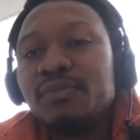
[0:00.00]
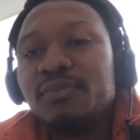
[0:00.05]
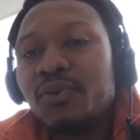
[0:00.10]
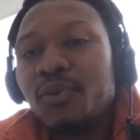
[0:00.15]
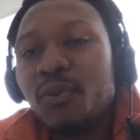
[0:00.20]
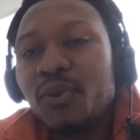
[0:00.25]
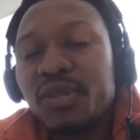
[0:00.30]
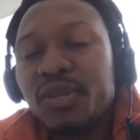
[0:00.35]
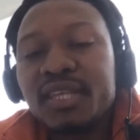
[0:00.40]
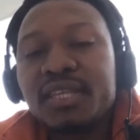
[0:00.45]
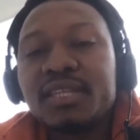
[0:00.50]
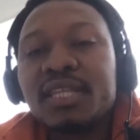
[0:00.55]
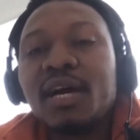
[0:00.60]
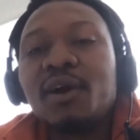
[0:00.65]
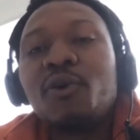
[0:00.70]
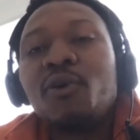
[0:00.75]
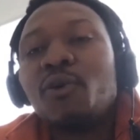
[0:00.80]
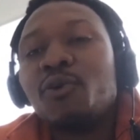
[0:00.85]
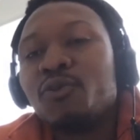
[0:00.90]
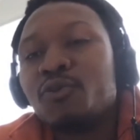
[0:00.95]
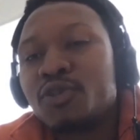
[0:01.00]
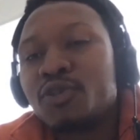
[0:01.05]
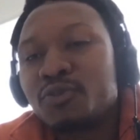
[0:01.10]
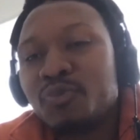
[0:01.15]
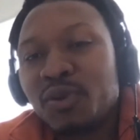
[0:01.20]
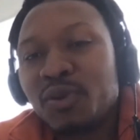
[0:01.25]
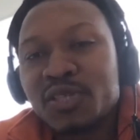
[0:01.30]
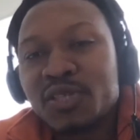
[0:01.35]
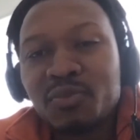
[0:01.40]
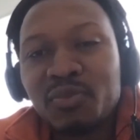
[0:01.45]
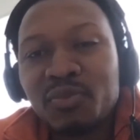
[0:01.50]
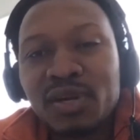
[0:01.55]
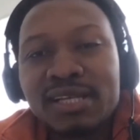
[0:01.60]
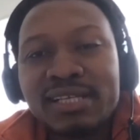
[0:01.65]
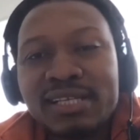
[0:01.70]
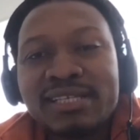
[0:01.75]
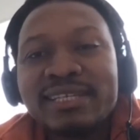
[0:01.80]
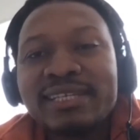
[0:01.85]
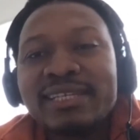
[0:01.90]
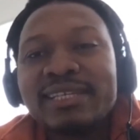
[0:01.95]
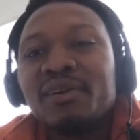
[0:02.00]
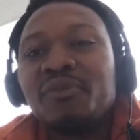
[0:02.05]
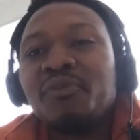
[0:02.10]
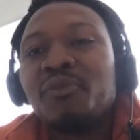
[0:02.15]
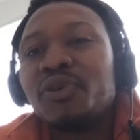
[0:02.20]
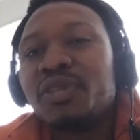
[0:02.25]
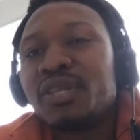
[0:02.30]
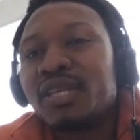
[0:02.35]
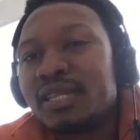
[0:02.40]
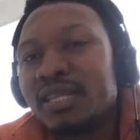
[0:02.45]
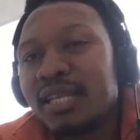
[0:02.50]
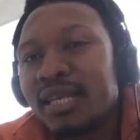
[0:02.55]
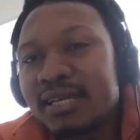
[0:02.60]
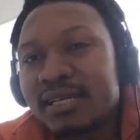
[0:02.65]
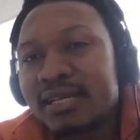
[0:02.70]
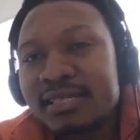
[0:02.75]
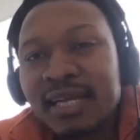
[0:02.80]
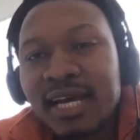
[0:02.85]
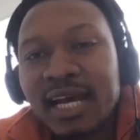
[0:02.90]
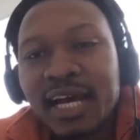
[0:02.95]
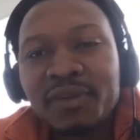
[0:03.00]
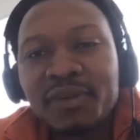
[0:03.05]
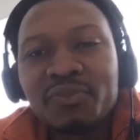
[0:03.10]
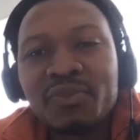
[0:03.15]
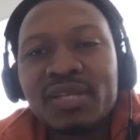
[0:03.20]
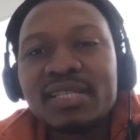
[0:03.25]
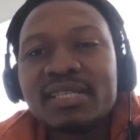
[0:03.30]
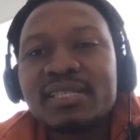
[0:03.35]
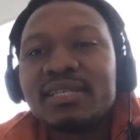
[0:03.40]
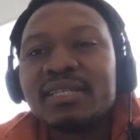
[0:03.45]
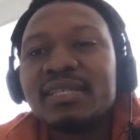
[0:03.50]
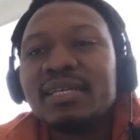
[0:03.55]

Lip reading: within that whole responsibility and within the excitement. And